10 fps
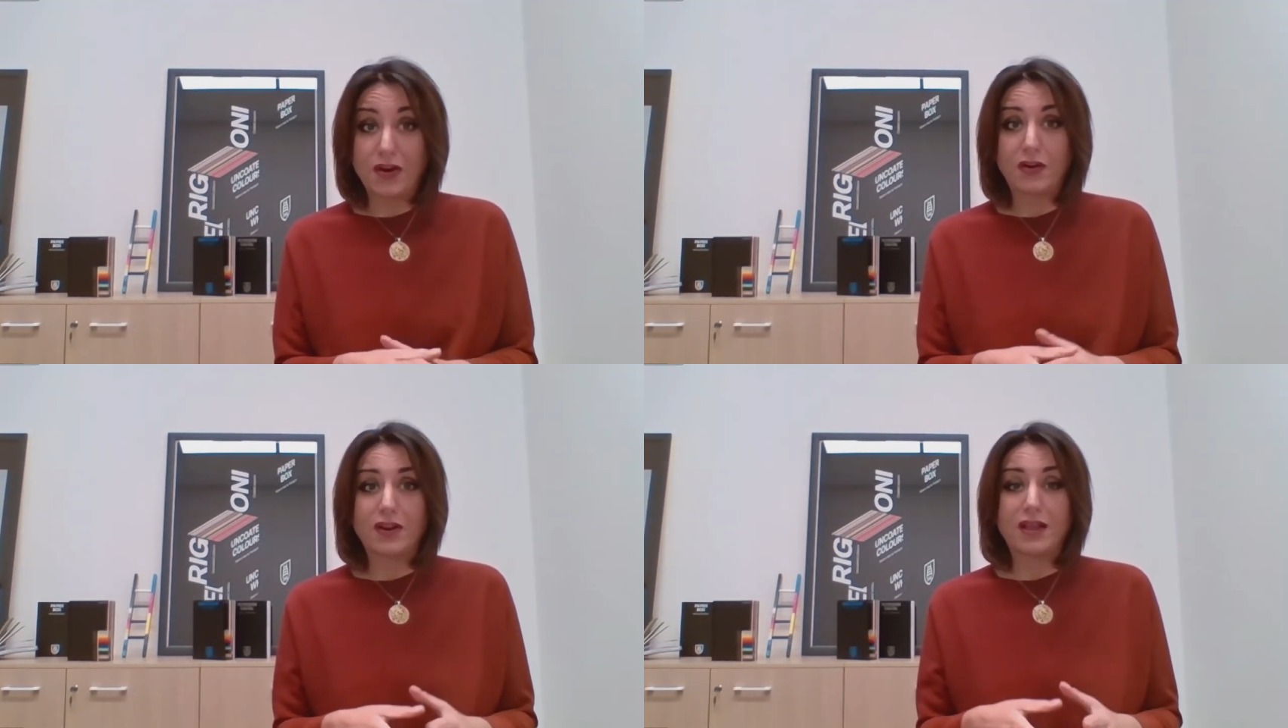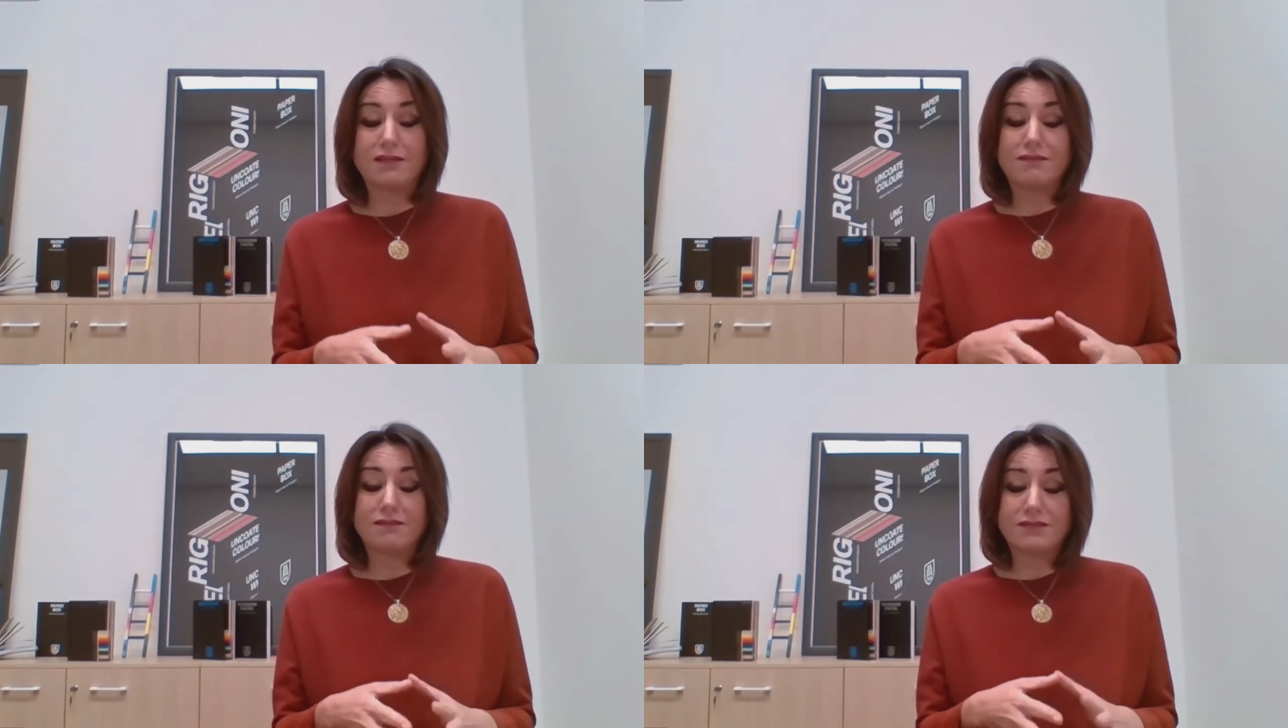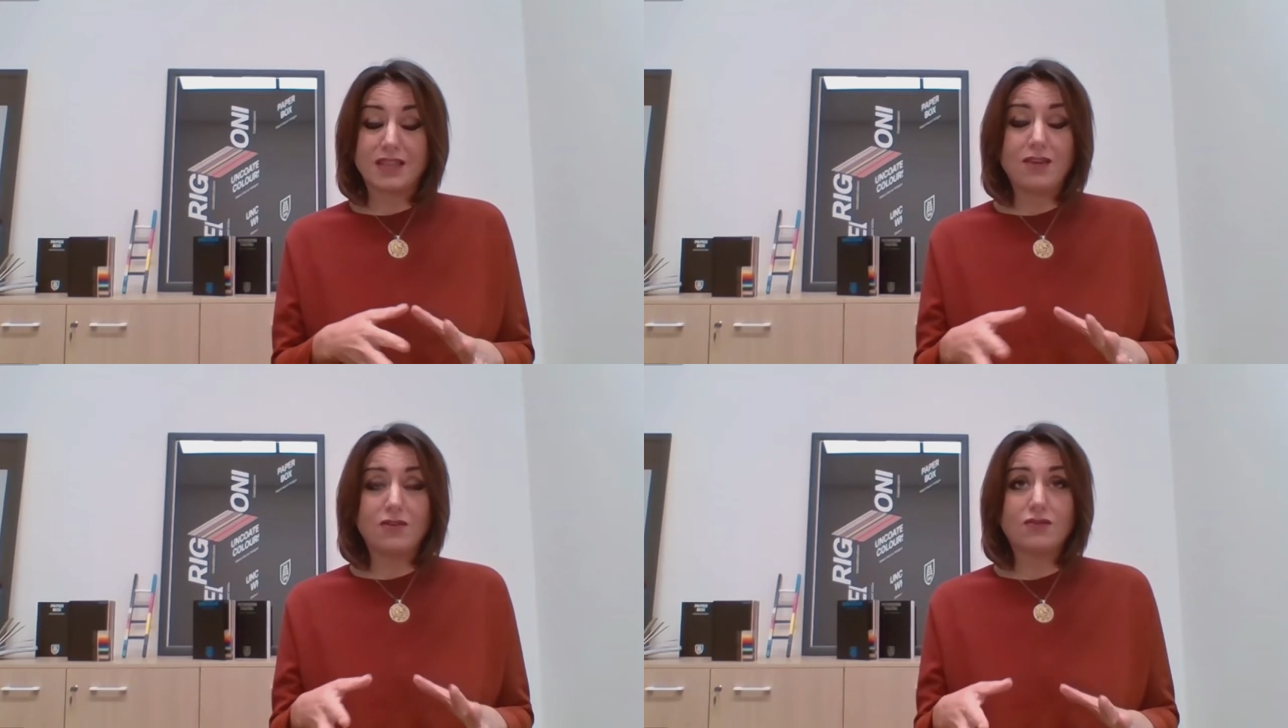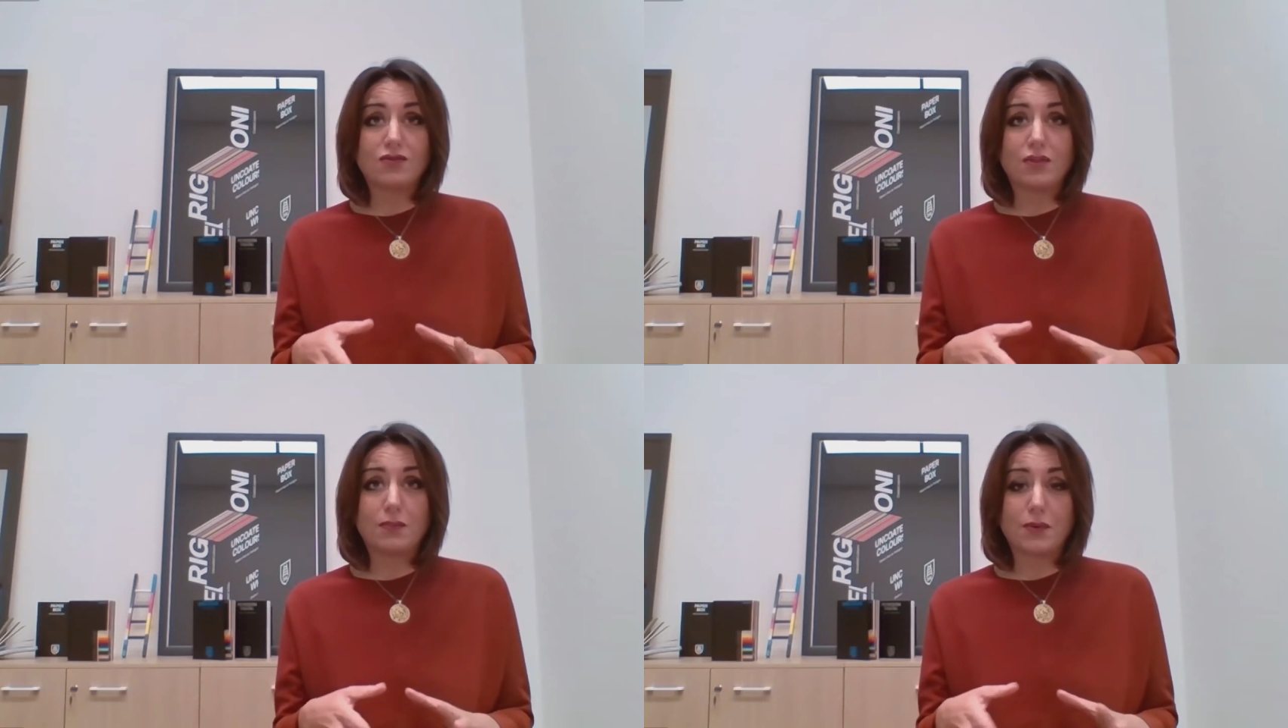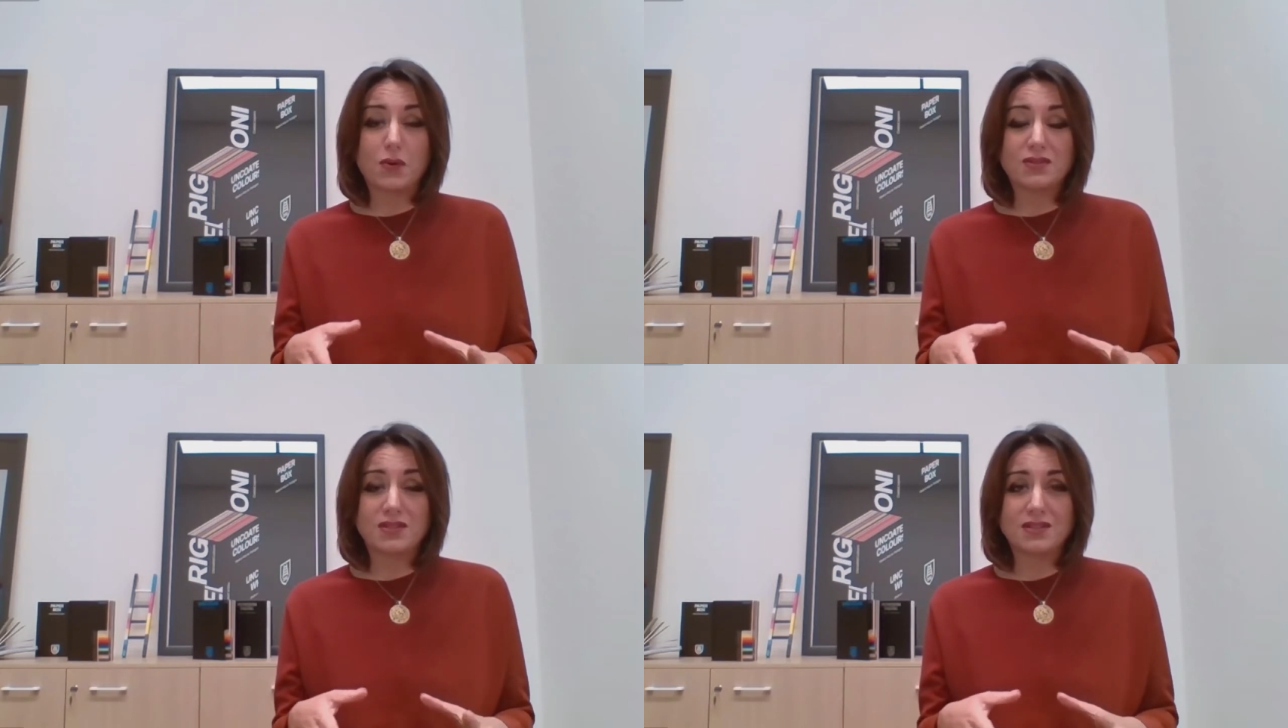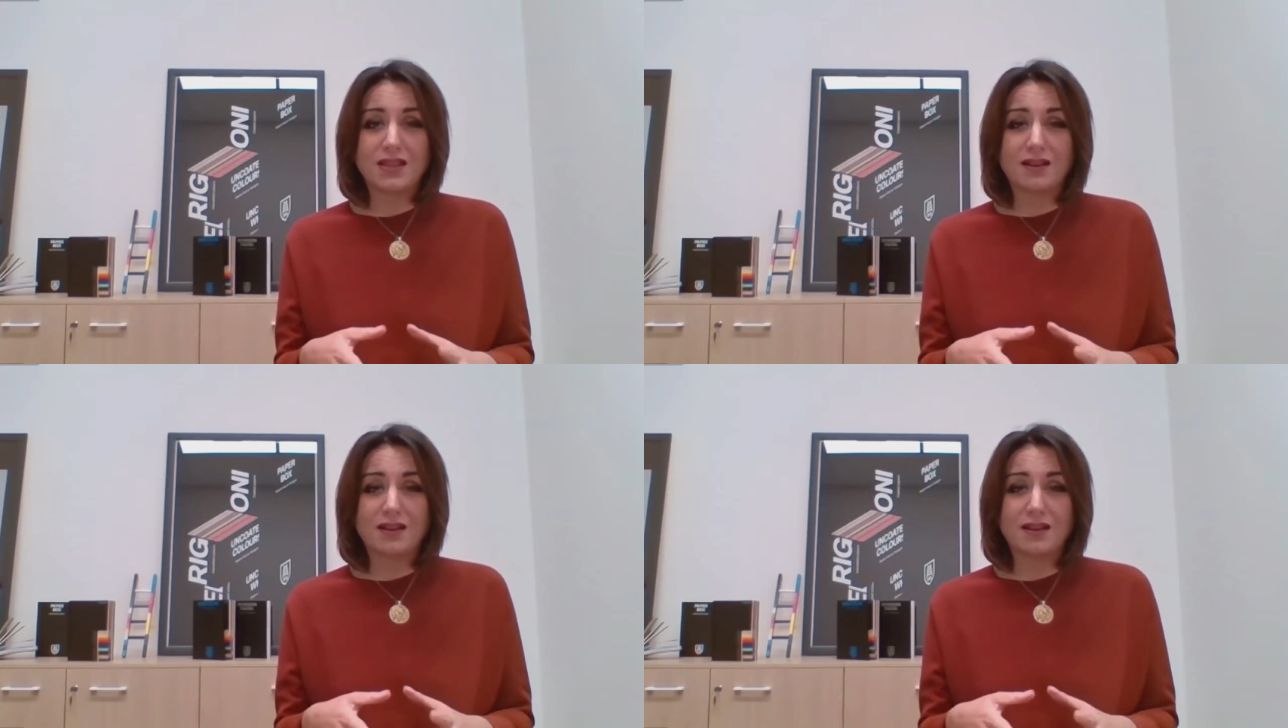They're going to take you through the process